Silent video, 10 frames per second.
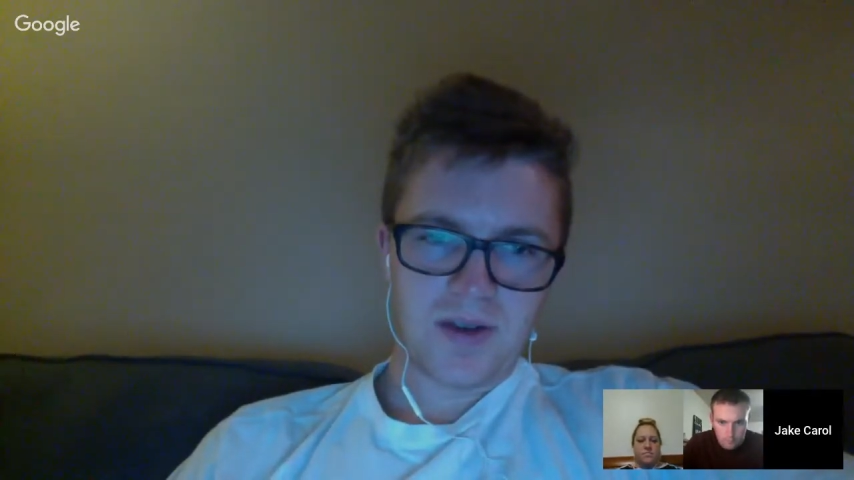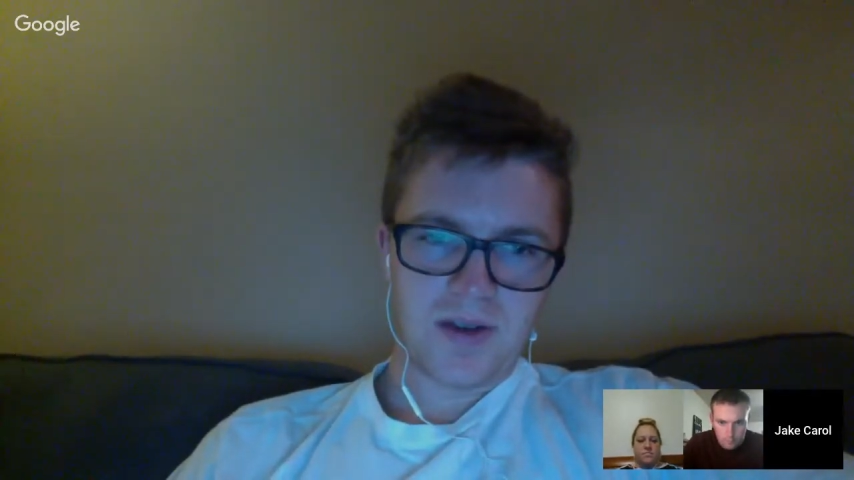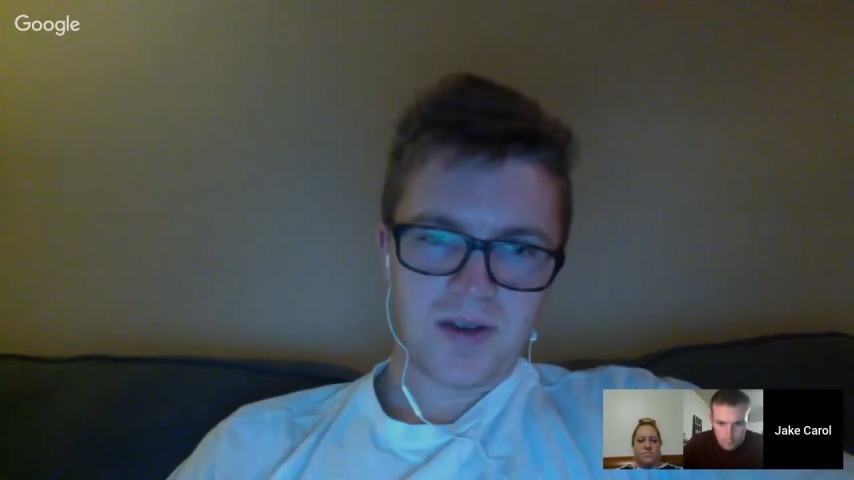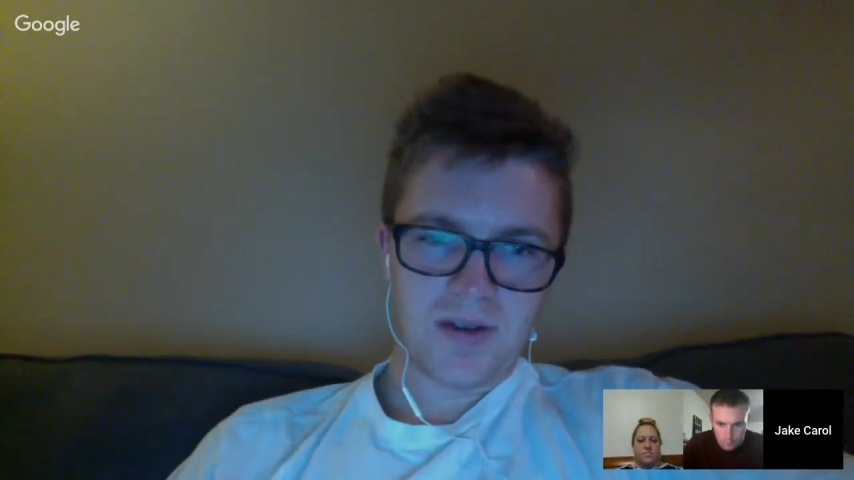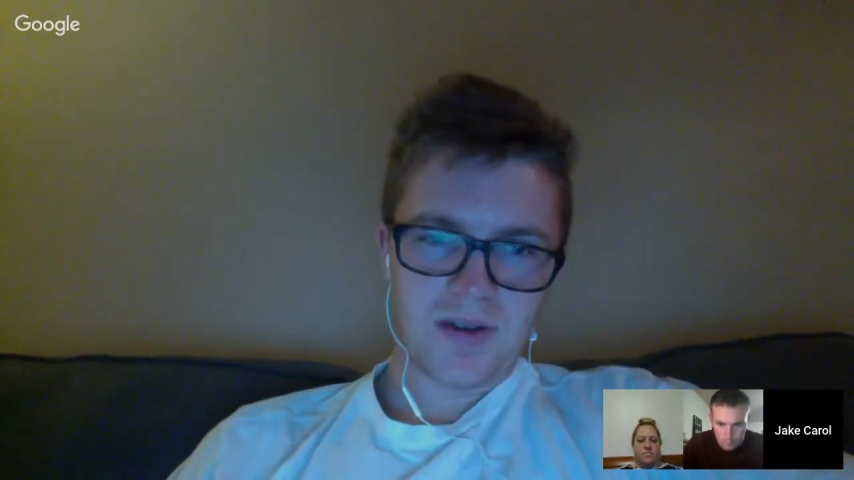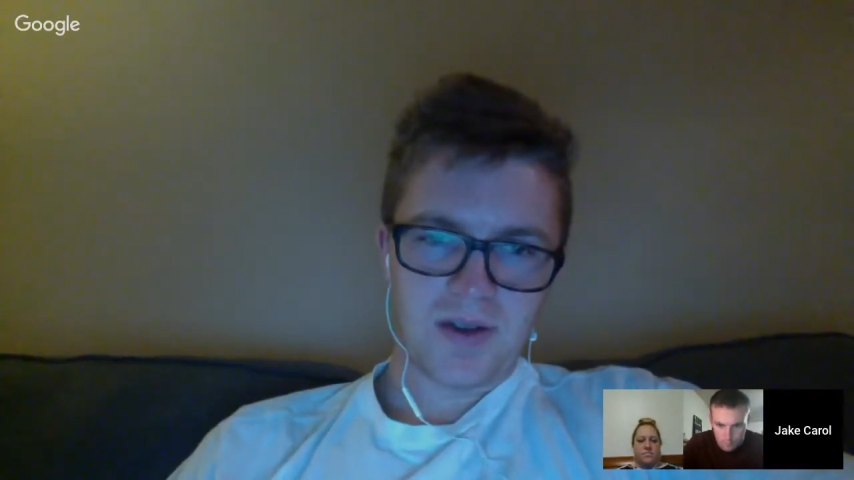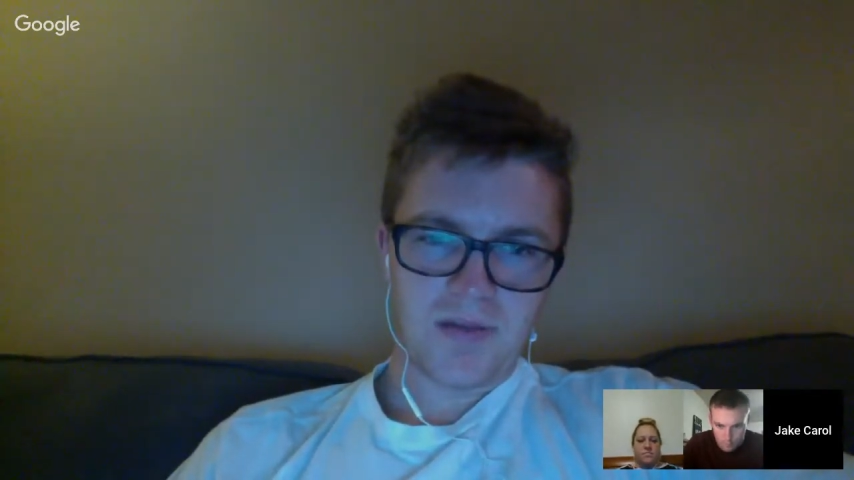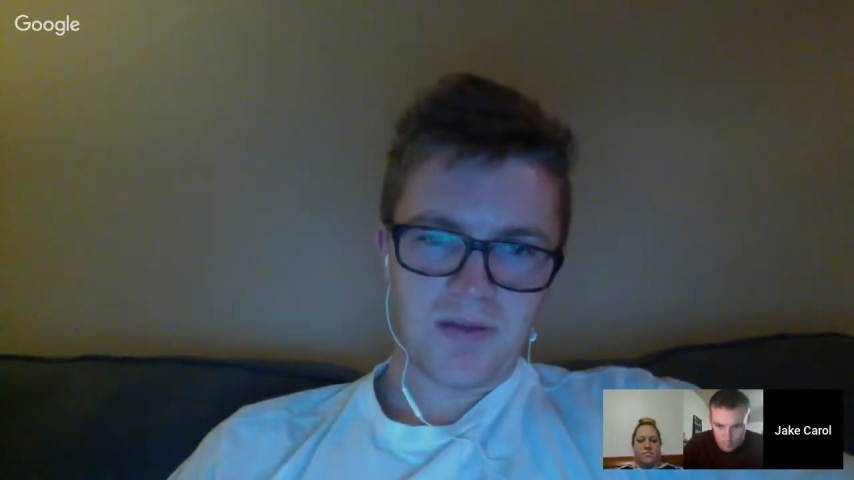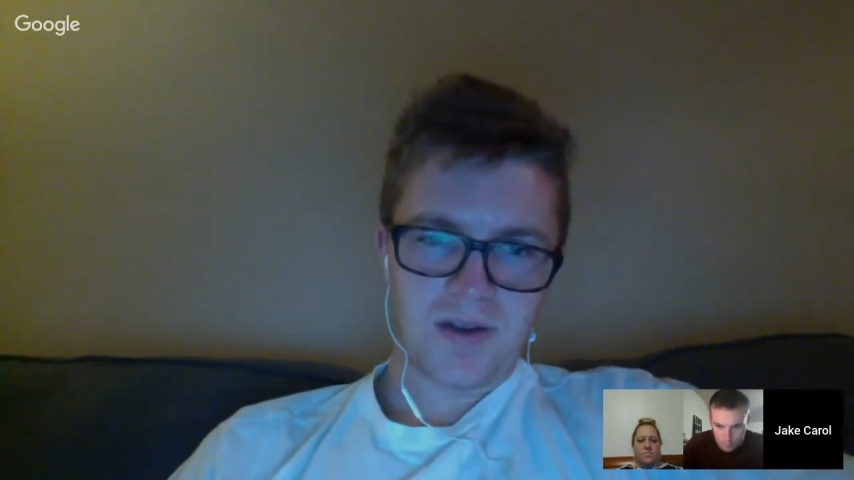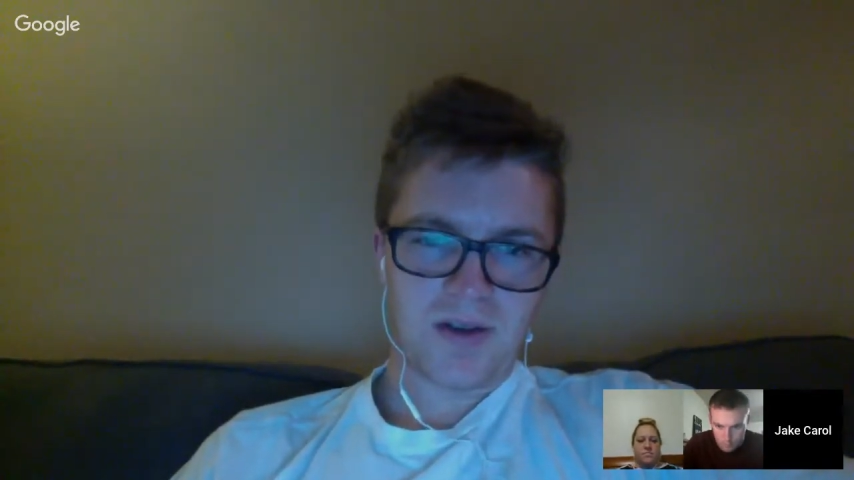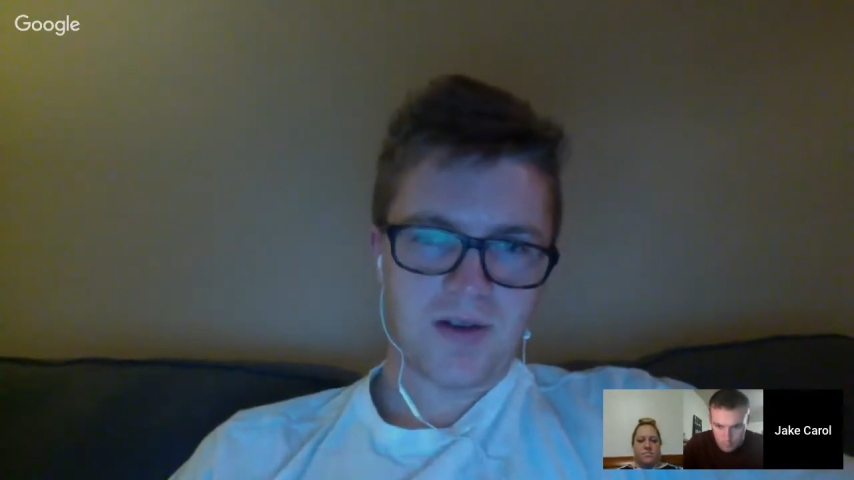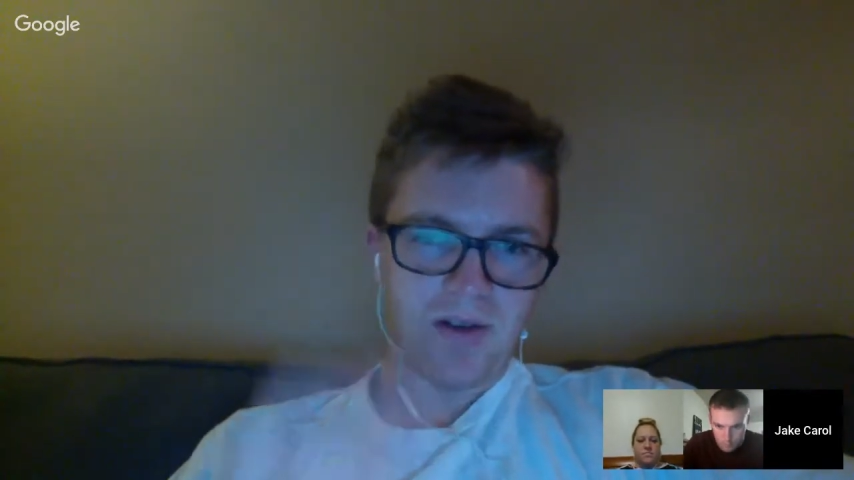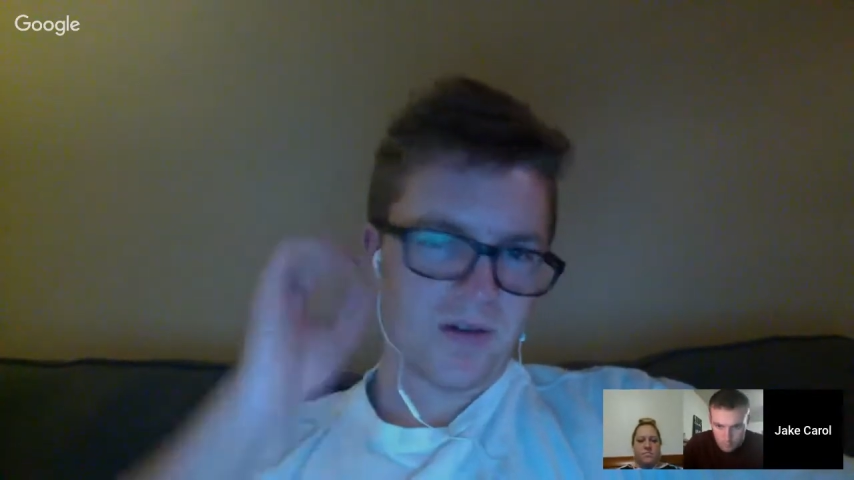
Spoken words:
based on this evidence?